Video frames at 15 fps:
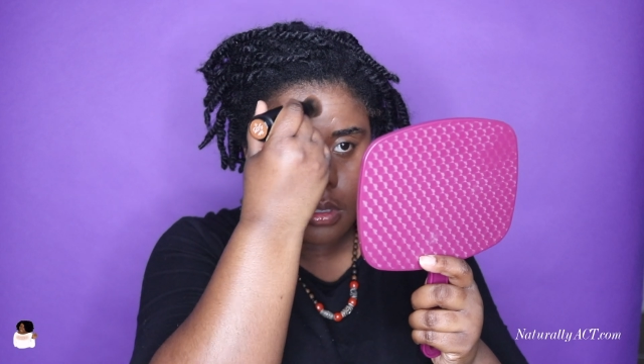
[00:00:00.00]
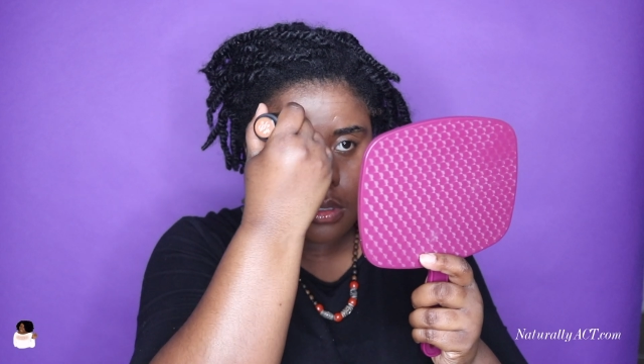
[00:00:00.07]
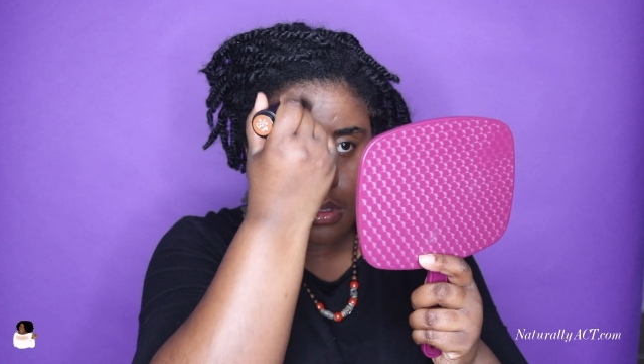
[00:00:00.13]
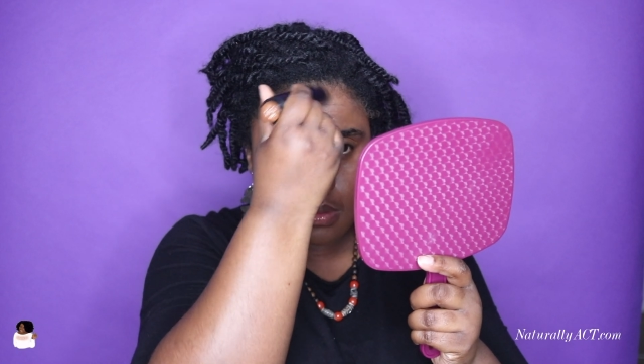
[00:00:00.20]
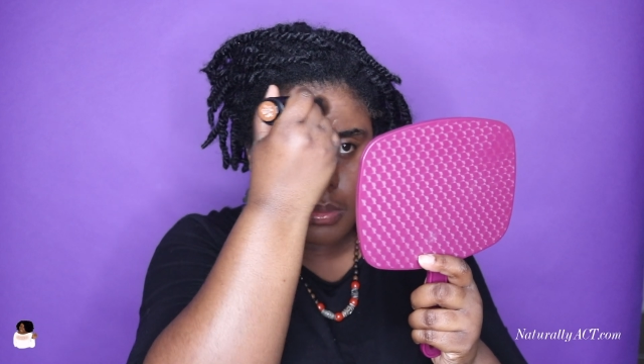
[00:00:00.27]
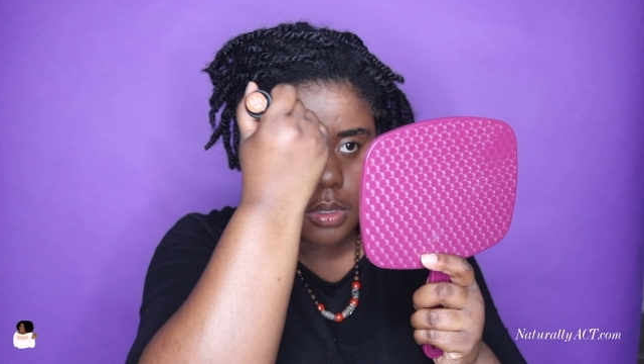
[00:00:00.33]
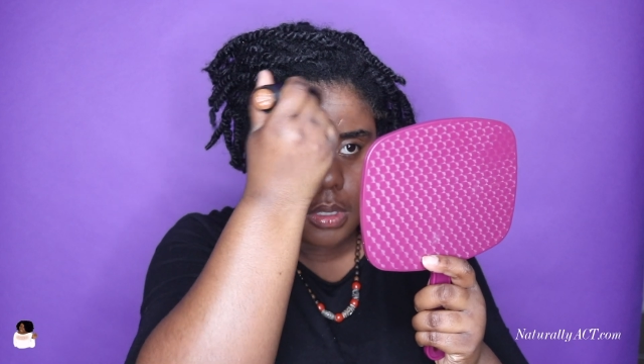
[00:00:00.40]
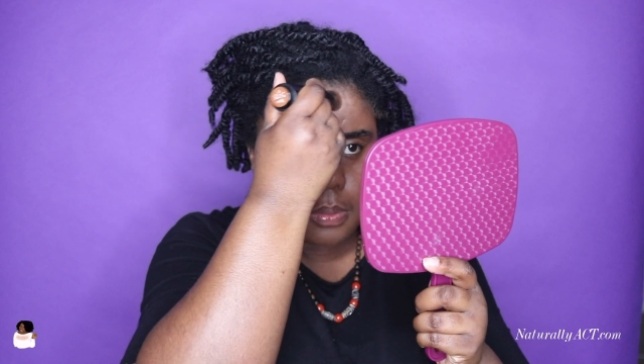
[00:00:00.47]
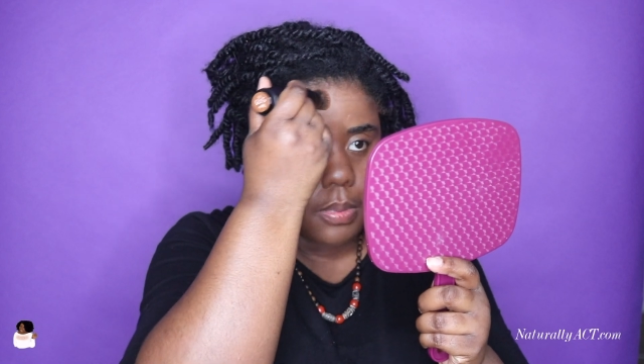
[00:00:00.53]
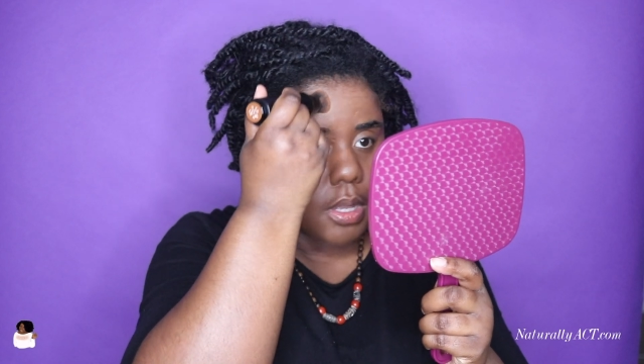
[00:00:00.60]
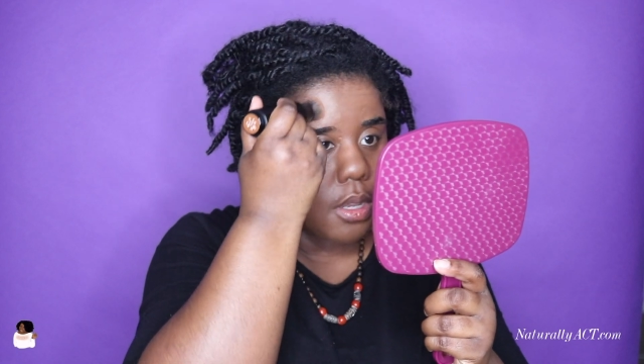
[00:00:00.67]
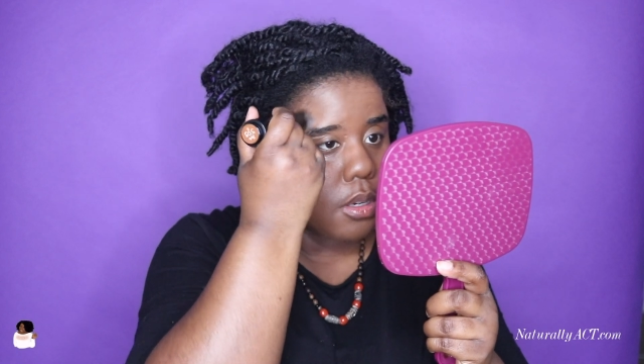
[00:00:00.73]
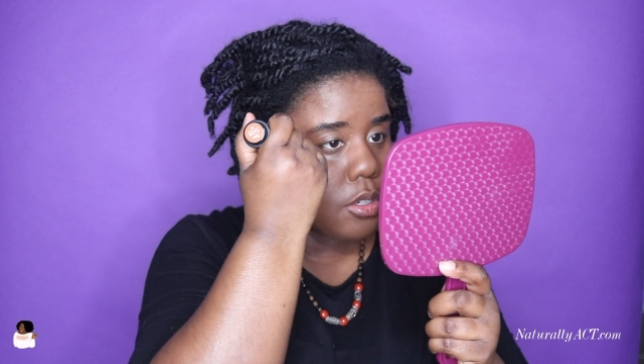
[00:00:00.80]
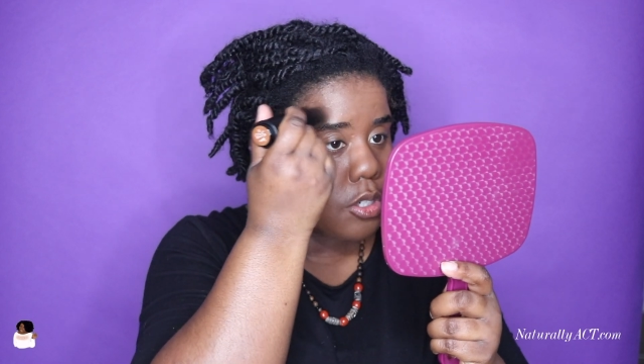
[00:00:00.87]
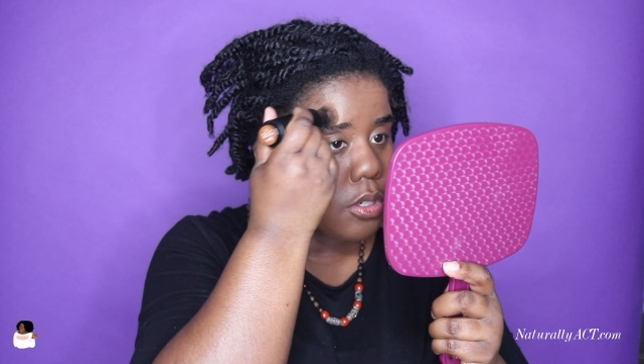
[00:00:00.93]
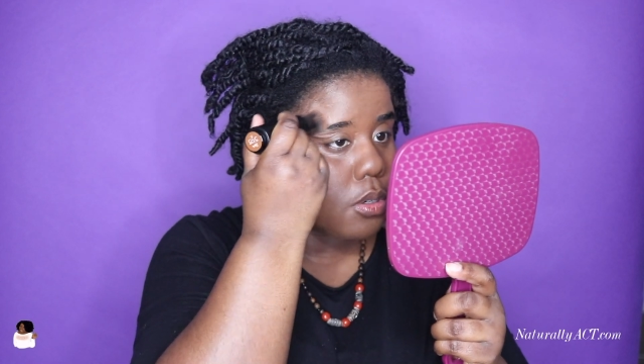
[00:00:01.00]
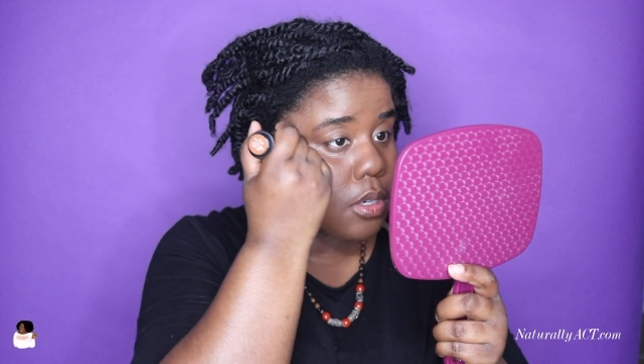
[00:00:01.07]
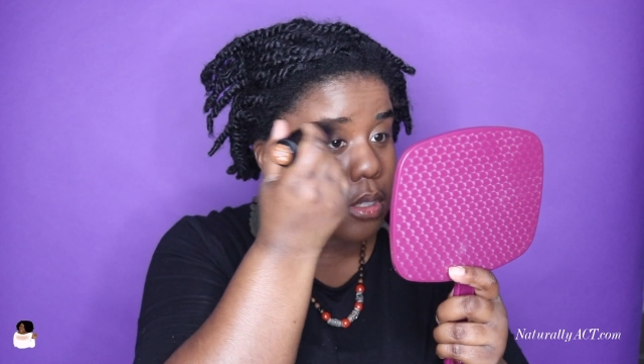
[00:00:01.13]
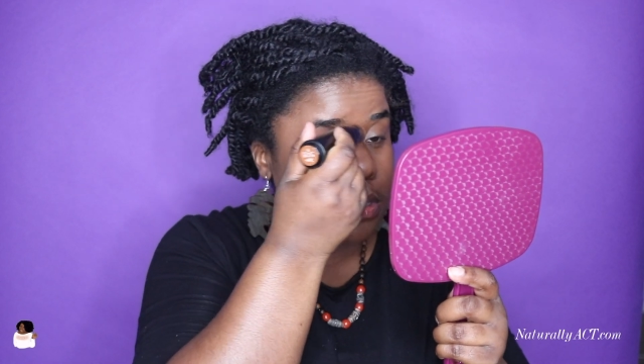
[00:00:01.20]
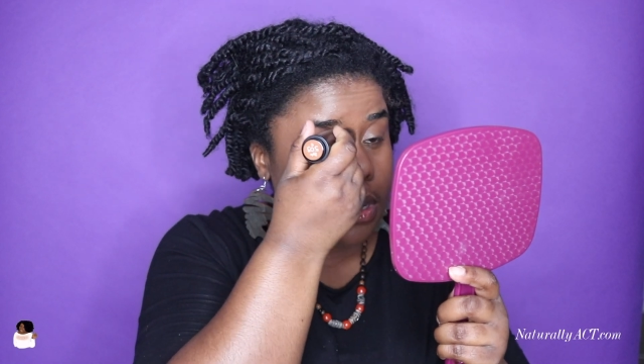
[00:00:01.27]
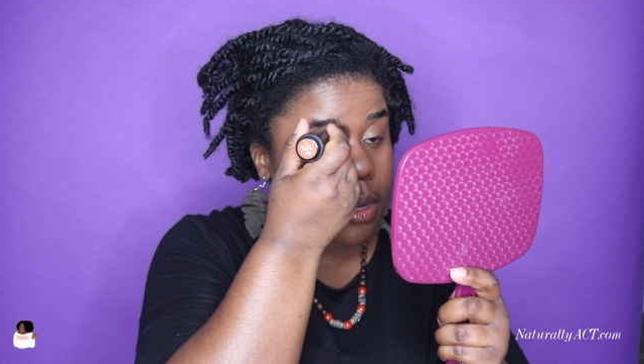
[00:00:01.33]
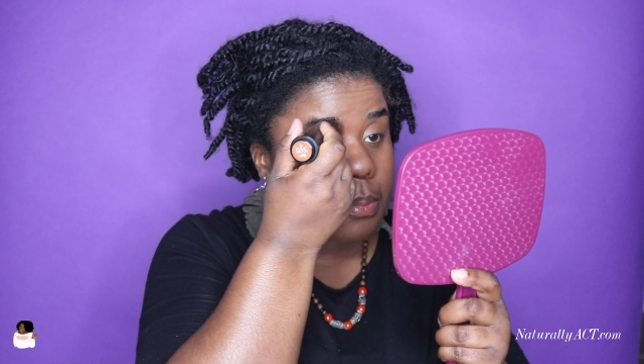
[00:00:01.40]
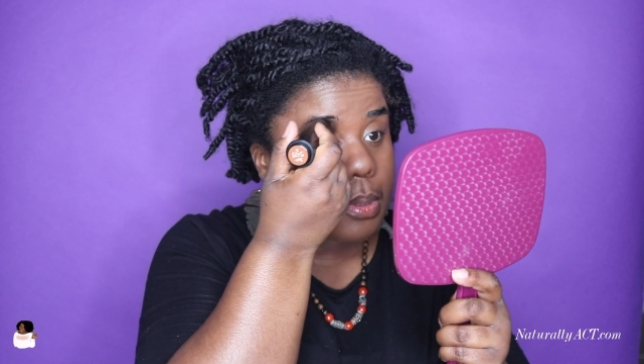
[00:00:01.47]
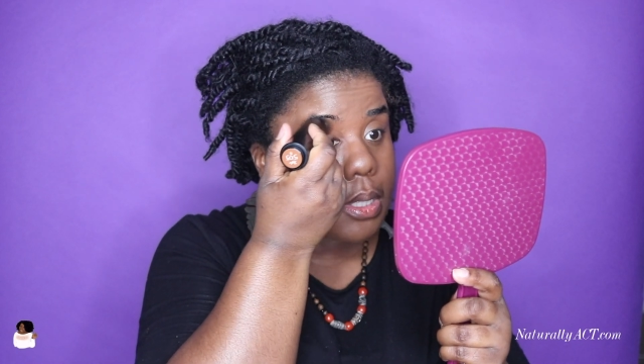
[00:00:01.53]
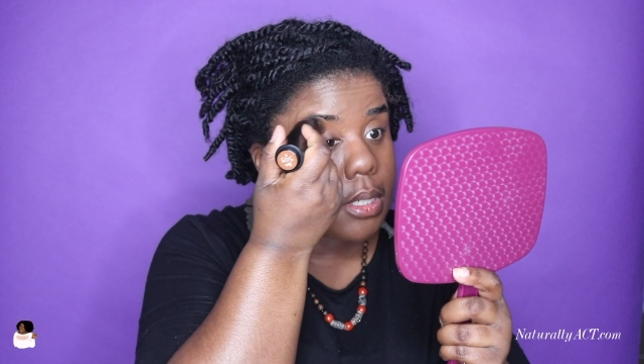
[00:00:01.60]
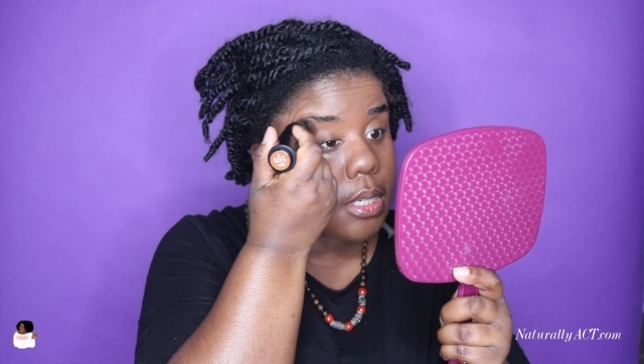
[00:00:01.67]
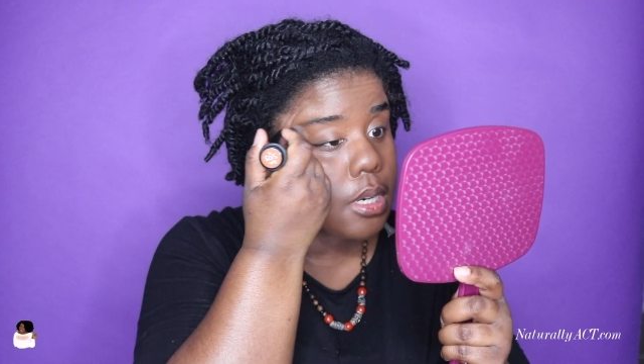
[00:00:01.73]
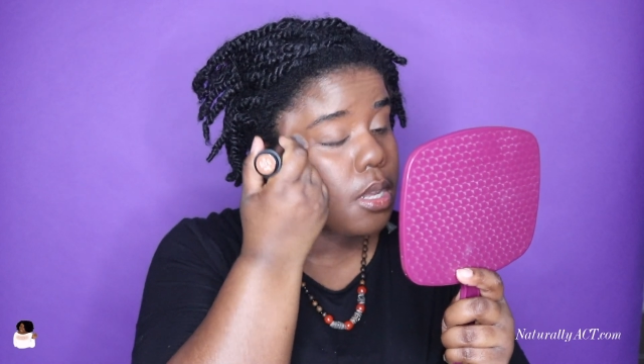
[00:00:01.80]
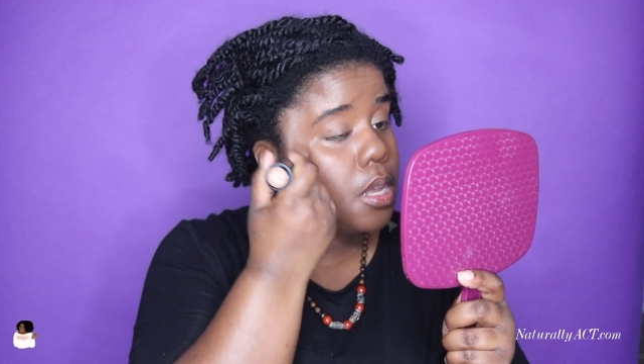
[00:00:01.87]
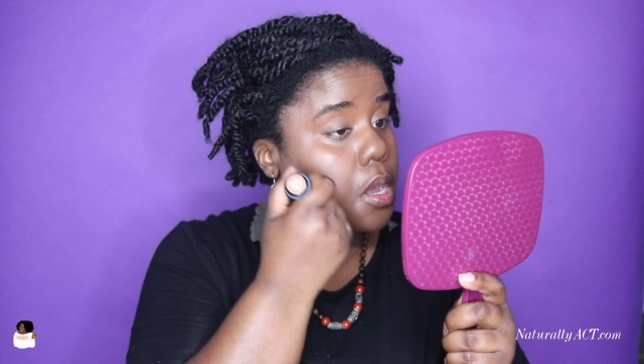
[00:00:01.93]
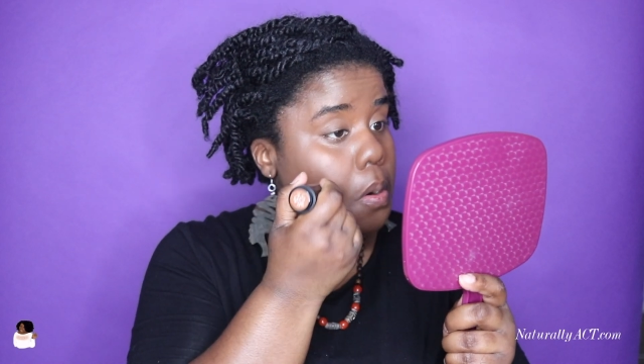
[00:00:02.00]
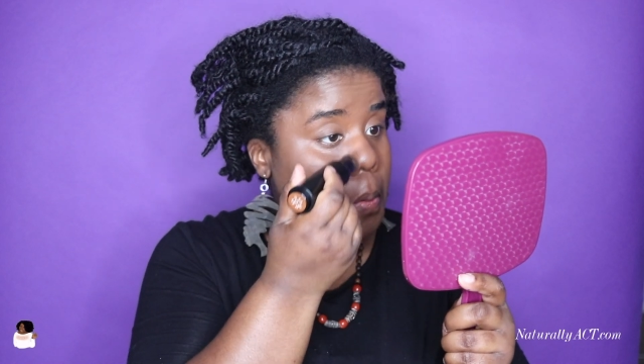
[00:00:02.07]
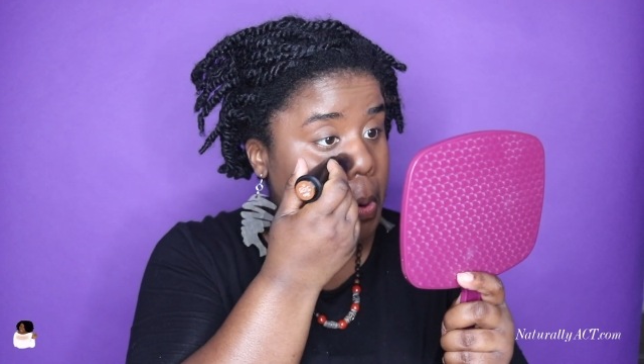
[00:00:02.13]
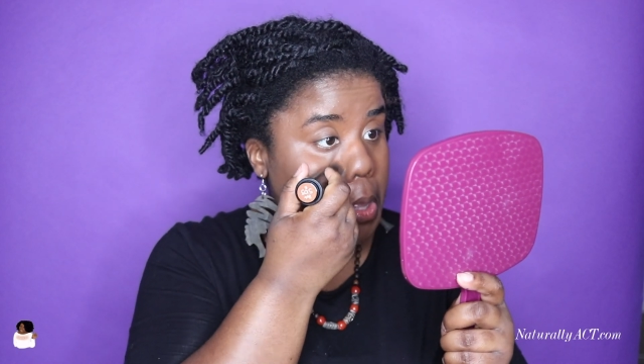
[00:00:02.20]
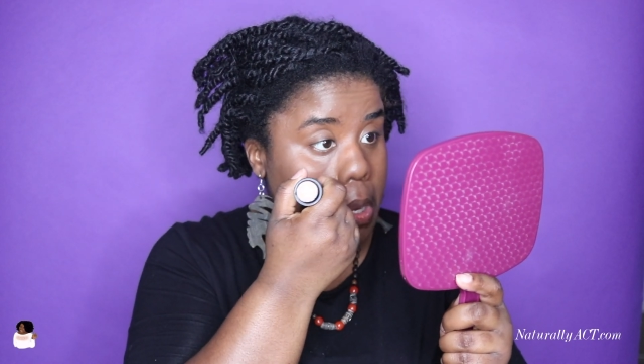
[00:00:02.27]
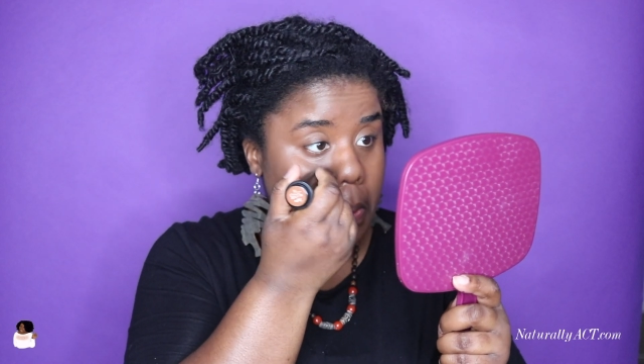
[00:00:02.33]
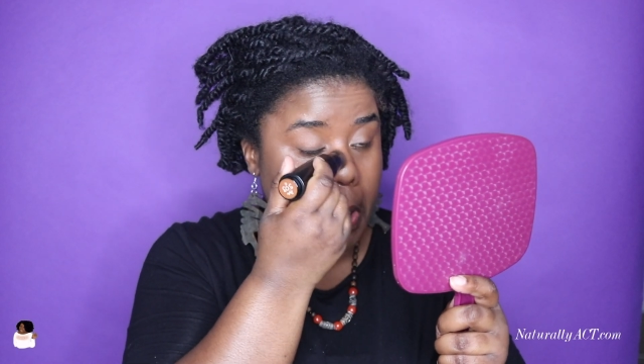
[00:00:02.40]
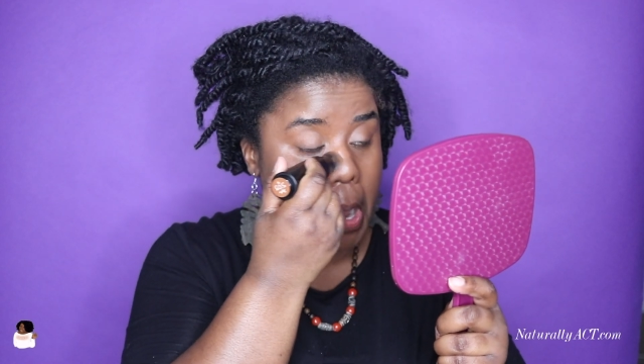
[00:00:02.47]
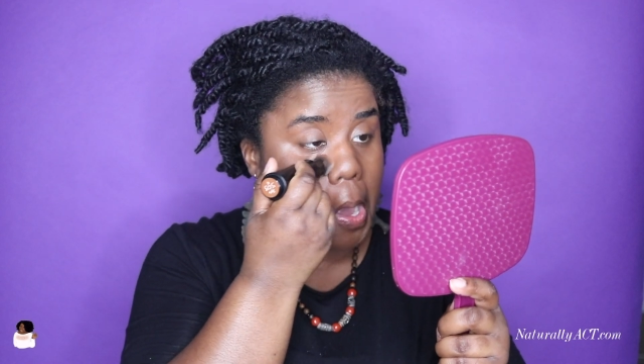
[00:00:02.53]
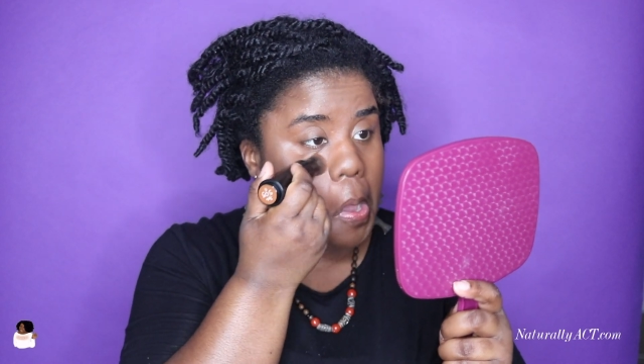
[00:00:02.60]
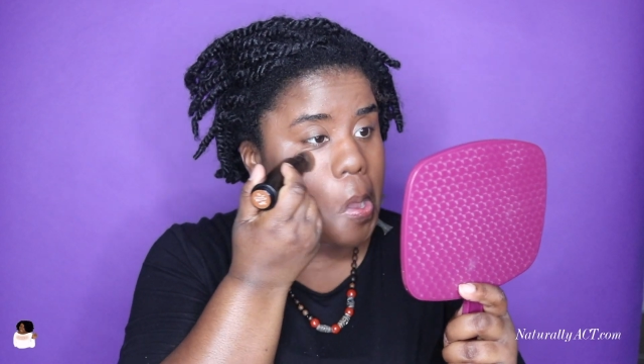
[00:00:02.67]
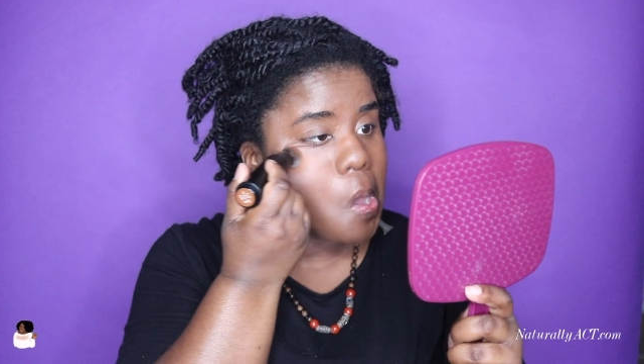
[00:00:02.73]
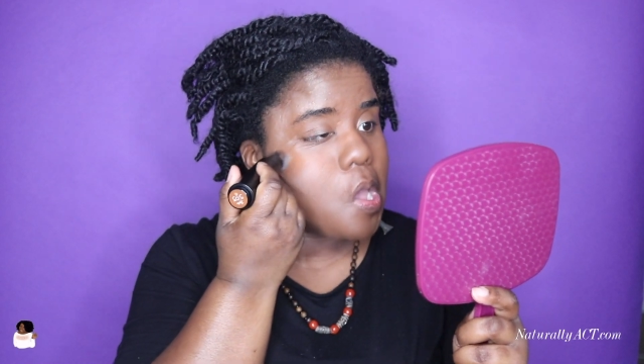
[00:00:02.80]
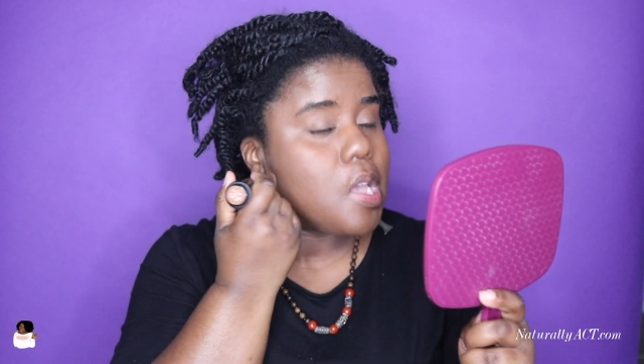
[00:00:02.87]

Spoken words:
I'm just making sure it's all blended in really well.